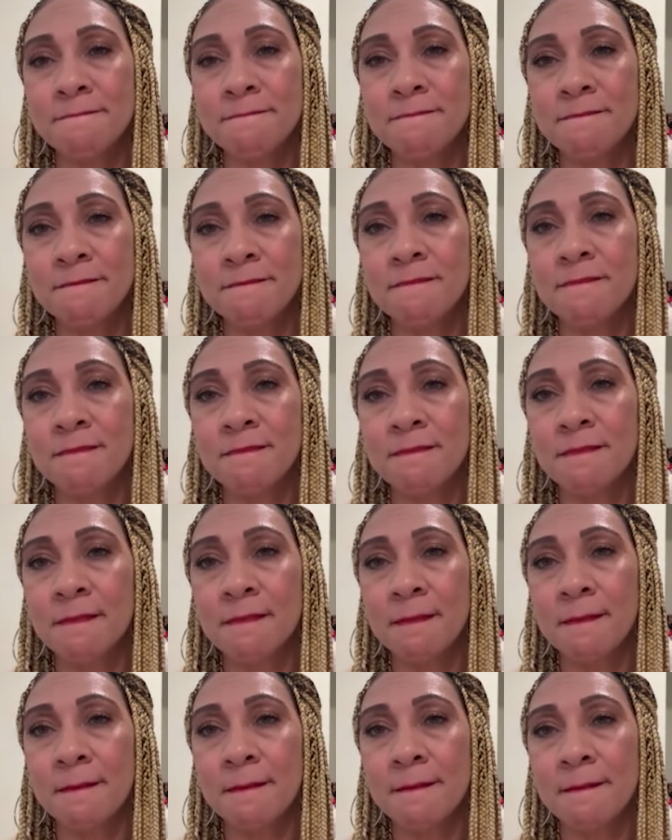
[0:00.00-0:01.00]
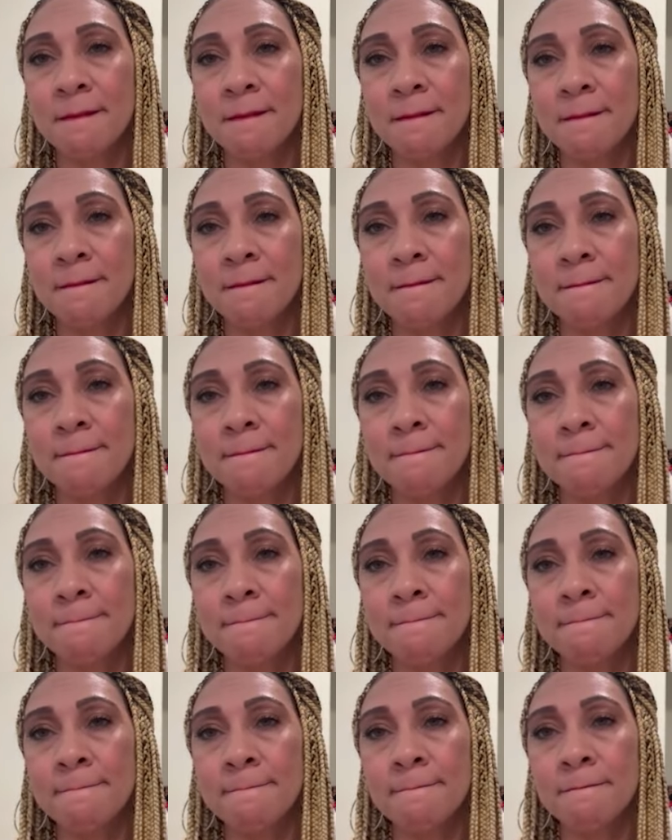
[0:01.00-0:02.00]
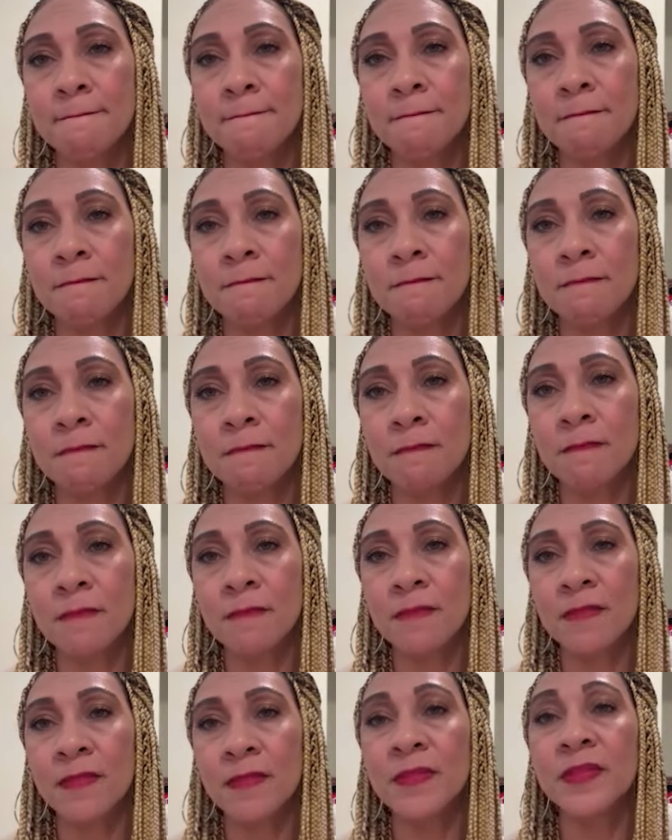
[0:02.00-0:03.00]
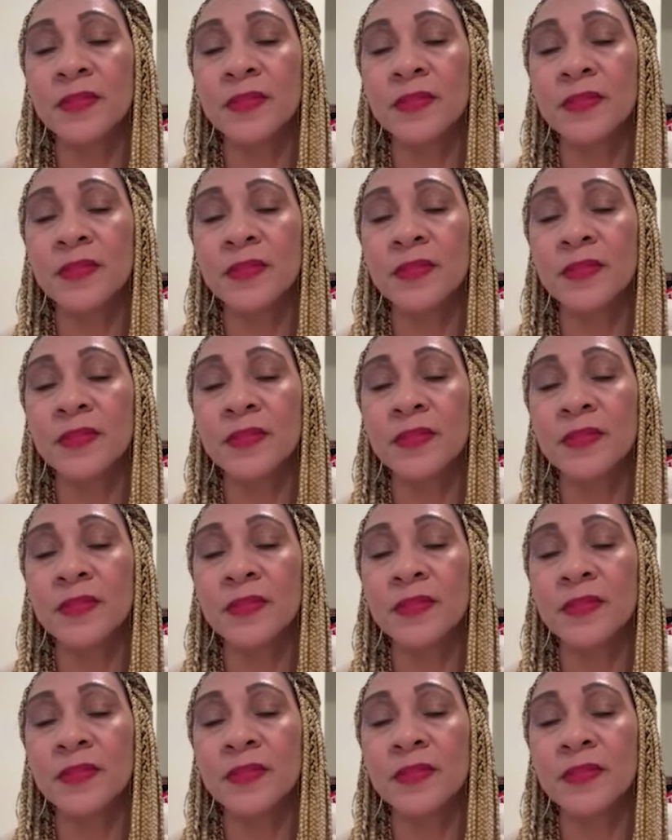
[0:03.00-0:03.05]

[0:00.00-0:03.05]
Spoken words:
No words are spoken by the person on screen.